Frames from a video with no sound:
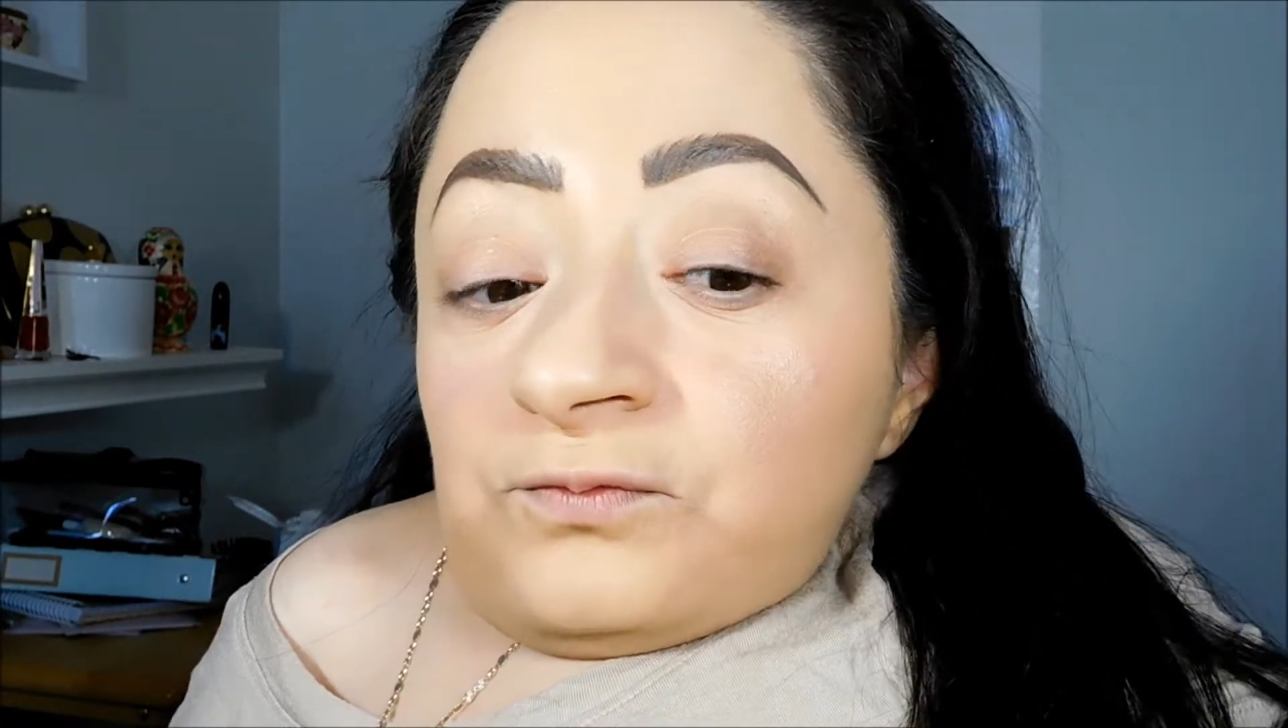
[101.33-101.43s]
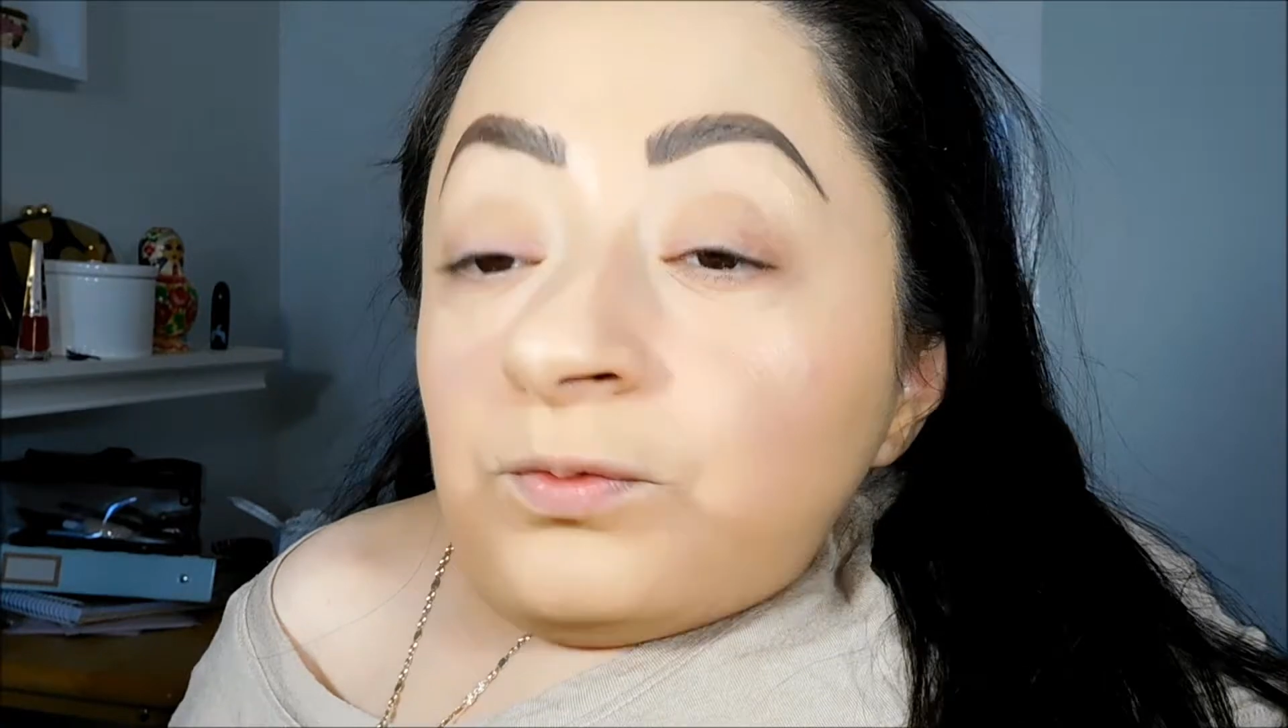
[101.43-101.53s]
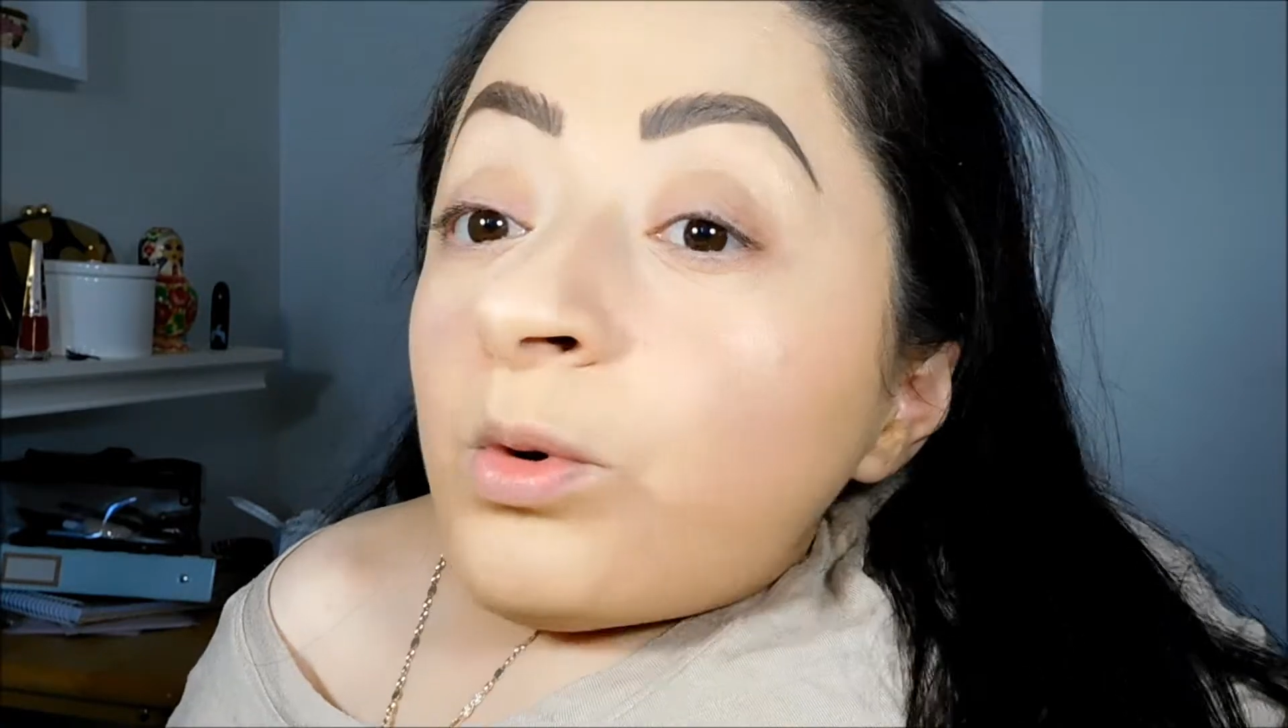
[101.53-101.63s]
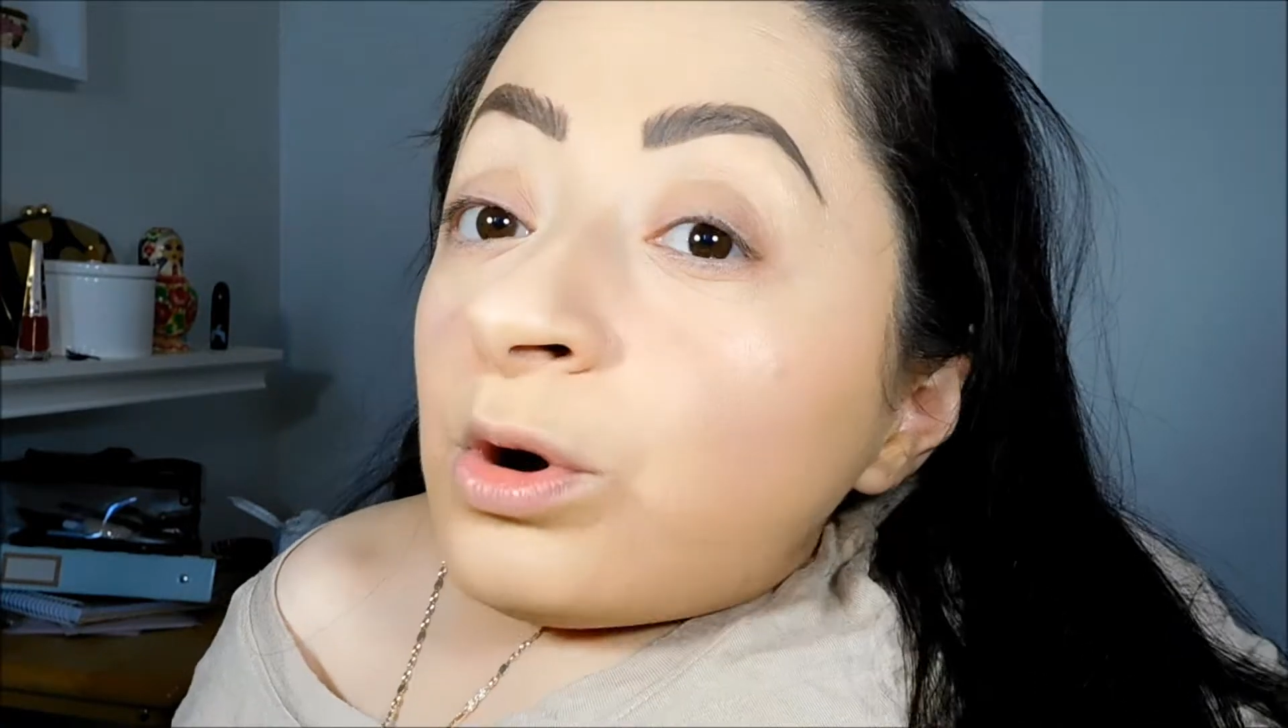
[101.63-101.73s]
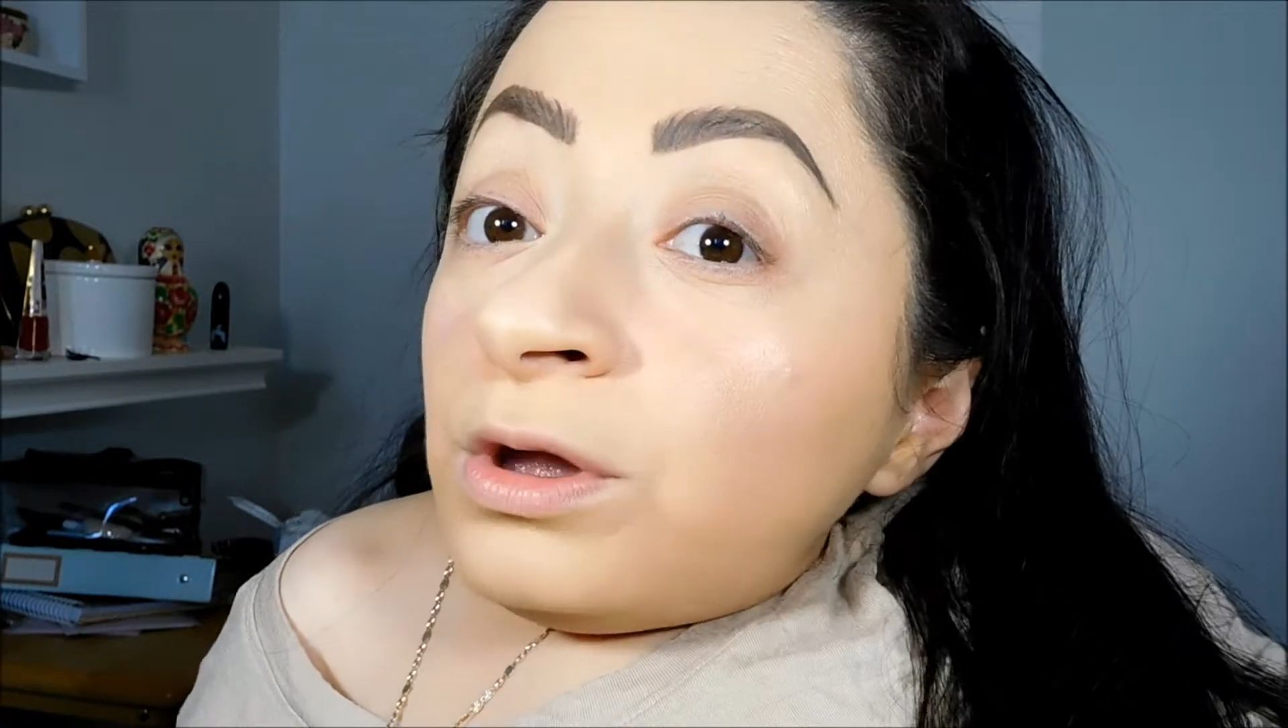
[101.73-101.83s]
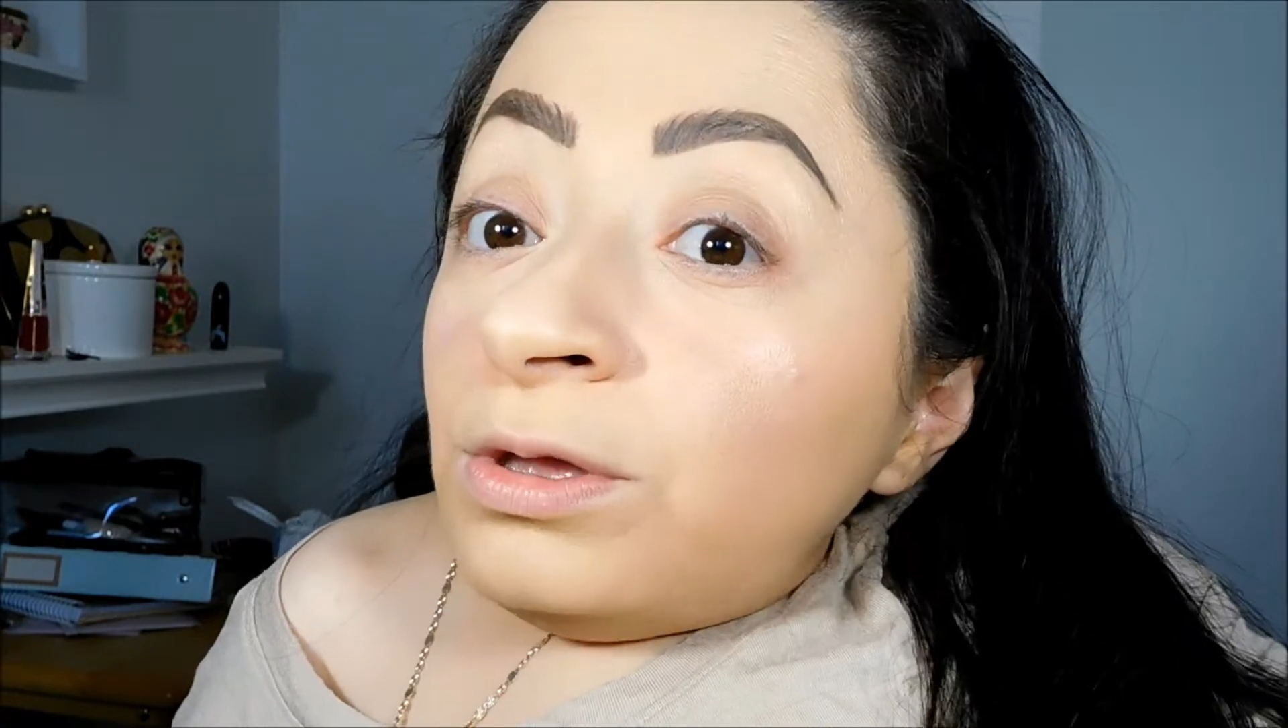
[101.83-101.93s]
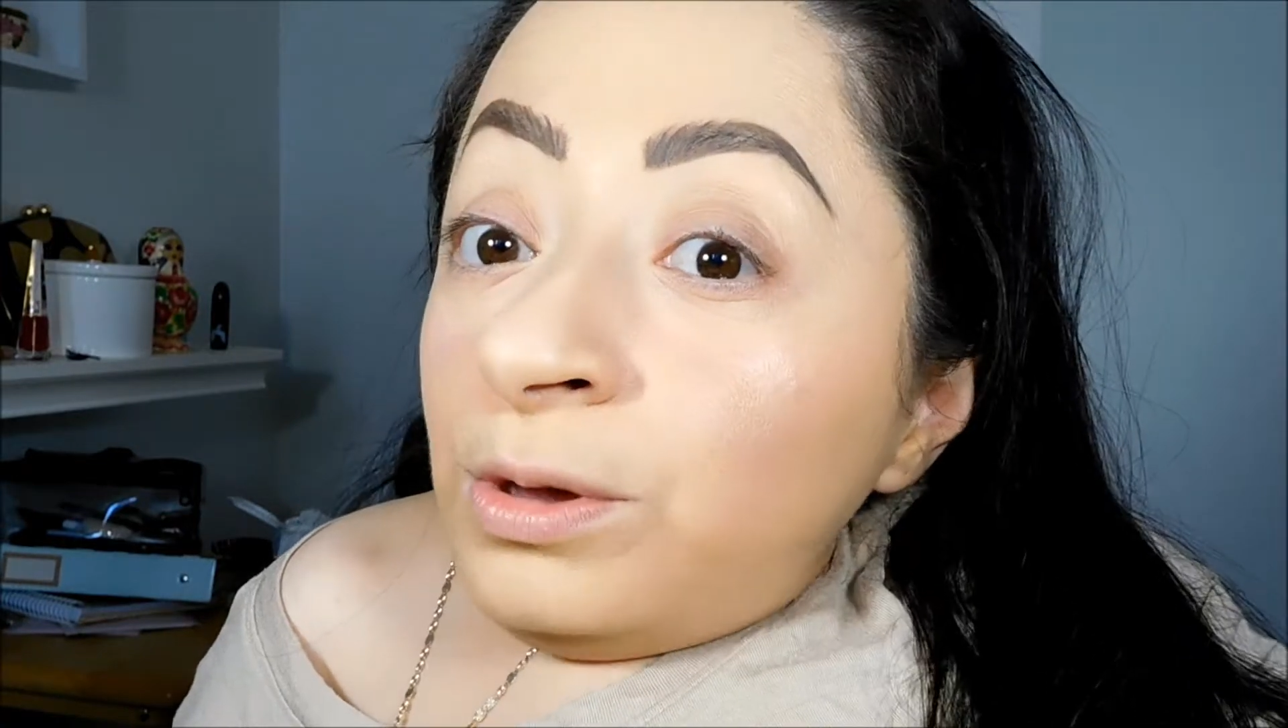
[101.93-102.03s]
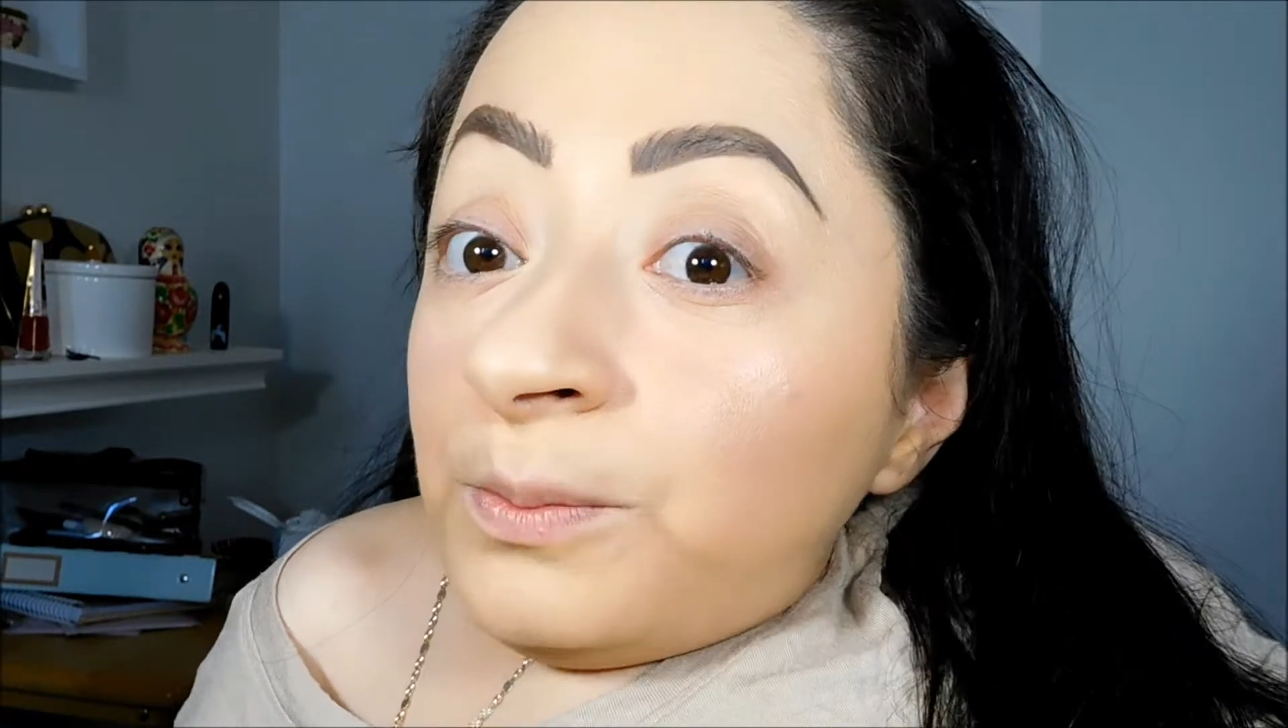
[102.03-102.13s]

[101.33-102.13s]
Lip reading: 4 new